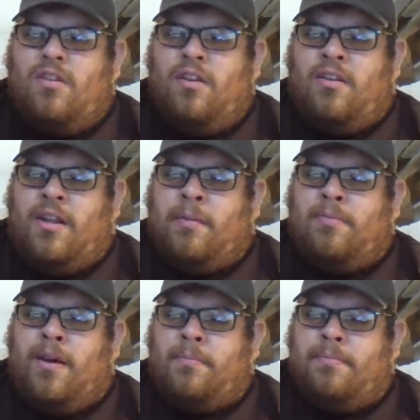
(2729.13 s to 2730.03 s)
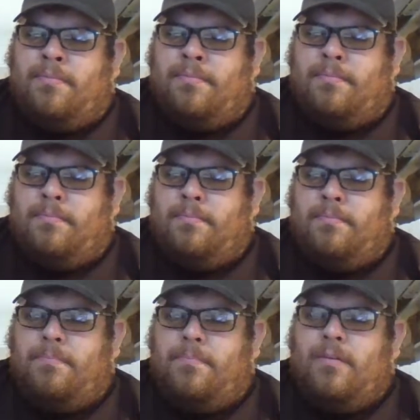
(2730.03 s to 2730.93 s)
in laptop,
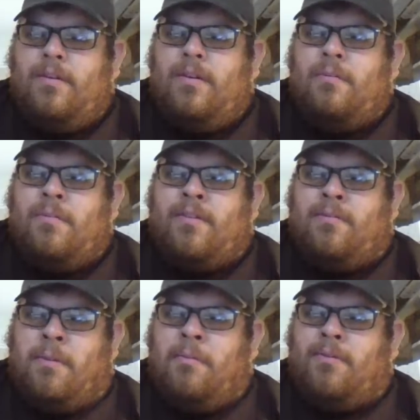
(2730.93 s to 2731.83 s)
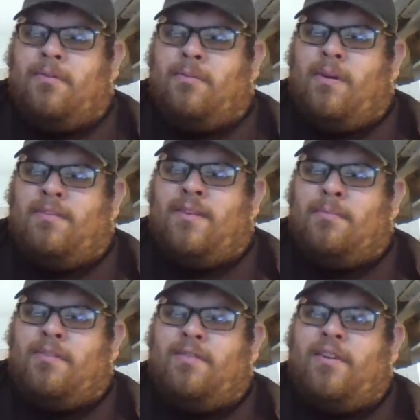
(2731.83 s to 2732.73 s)
because people just want
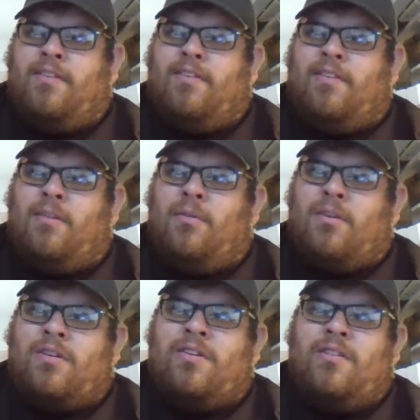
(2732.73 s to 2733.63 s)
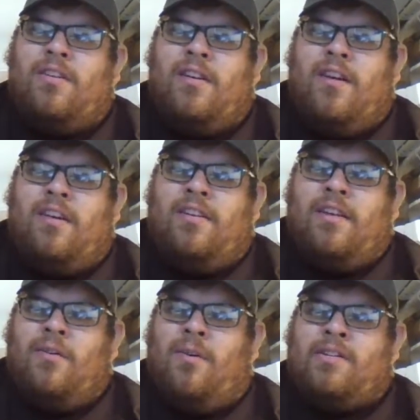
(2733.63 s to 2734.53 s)
simple devices that work. They
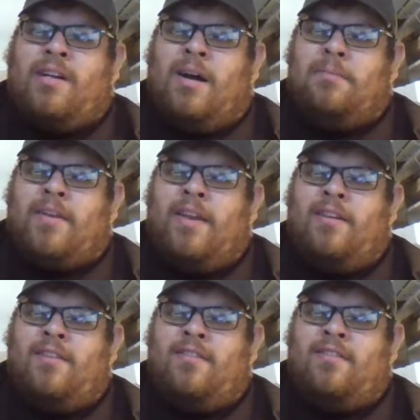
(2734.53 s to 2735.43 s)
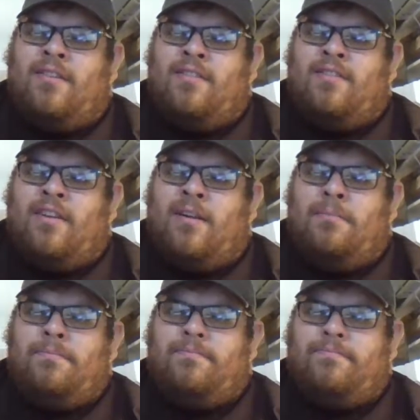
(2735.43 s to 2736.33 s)
don't want complicated setup.